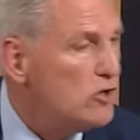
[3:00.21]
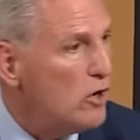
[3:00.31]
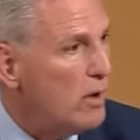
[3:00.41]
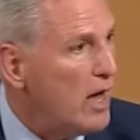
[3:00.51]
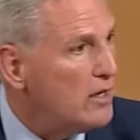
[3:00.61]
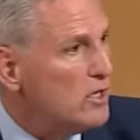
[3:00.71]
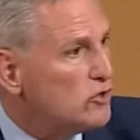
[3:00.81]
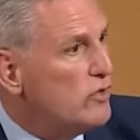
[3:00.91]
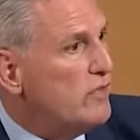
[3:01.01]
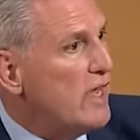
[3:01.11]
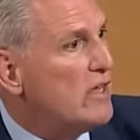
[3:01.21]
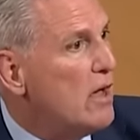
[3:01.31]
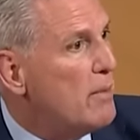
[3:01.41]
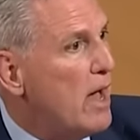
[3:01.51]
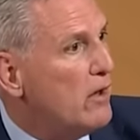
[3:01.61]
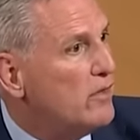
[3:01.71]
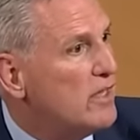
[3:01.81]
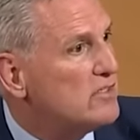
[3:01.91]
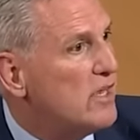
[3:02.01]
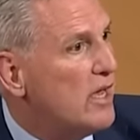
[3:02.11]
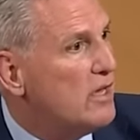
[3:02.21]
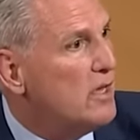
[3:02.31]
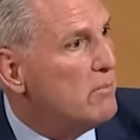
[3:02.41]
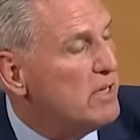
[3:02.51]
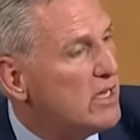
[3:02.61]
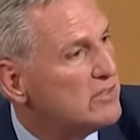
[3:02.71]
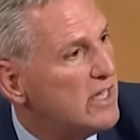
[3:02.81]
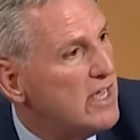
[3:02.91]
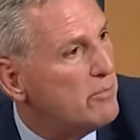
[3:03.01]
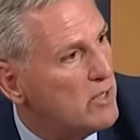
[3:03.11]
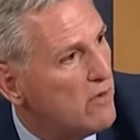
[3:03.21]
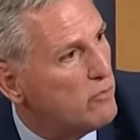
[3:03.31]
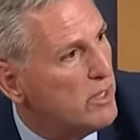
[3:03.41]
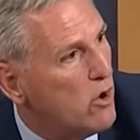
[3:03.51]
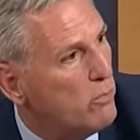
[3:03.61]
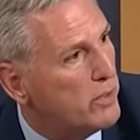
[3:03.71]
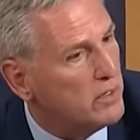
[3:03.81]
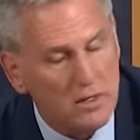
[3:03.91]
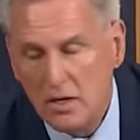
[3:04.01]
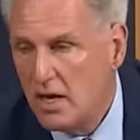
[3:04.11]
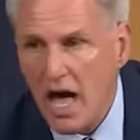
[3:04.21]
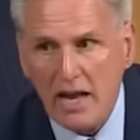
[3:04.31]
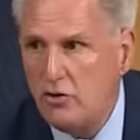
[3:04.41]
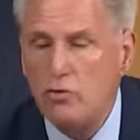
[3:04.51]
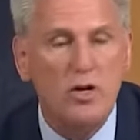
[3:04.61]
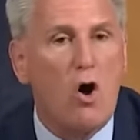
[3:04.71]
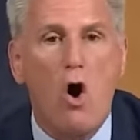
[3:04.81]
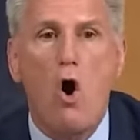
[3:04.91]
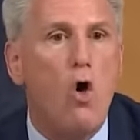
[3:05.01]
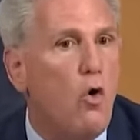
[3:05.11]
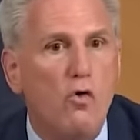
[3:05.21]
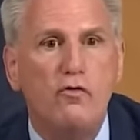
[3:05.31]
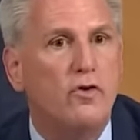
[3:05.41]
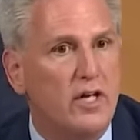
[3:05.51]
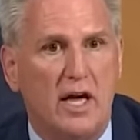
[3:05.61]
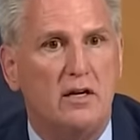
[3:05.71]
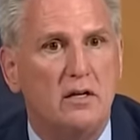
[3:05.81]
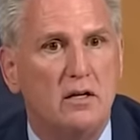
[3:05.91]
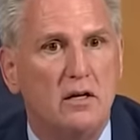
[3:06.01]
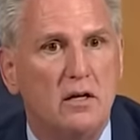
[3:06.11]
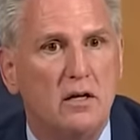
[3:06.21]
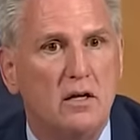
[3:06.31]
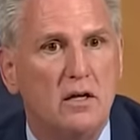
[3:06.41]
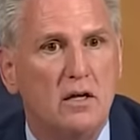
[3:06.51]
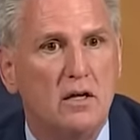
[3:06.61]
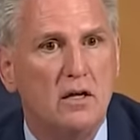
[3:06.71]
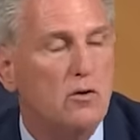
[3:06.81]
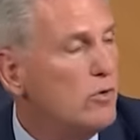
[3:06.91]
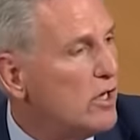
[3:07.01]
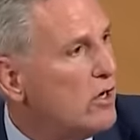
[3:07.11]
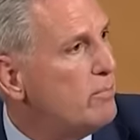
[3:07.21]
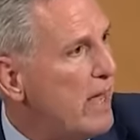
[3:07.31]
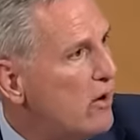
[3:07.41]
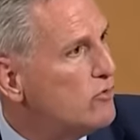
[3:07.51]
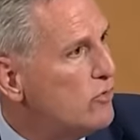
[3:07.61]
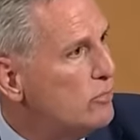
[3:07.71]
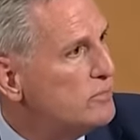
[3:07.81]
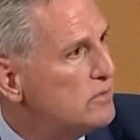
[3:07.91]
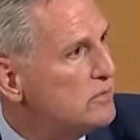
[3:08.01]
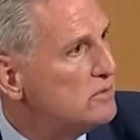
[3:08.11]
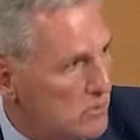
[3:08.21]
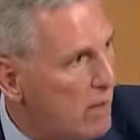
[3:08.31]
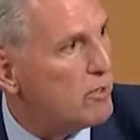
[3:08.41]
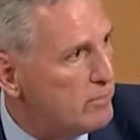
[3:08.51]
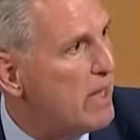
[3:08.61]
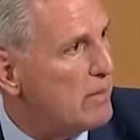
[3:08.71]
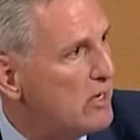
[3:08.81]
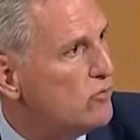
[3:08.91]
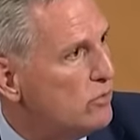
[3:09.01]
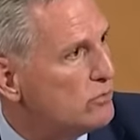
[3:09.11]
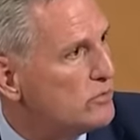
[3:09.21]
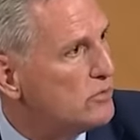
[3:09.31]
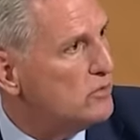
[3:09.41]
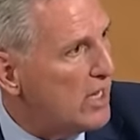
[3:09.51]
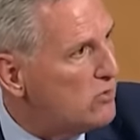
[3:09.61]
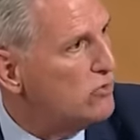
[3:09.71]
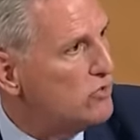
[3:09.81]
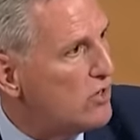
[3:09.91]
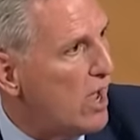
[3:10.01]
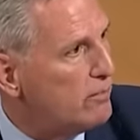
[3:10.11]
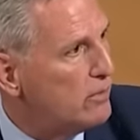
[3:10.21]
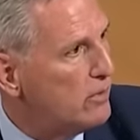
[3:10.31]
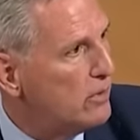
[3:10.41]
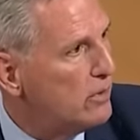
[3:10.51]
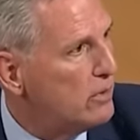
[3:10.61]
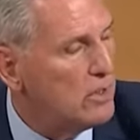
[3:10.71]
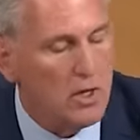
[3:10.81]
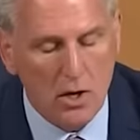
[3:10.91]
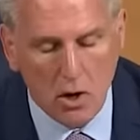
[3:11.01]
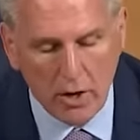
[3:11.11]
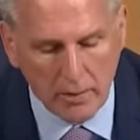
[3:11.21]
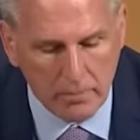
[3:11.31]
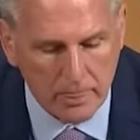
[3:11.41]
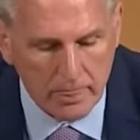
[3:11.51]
know what? So then they come out and they say, because I kept government open. I'd do it all over again. We're not going to pay our troops? No, I'm going to pay my troops. You can't do the job? Okay,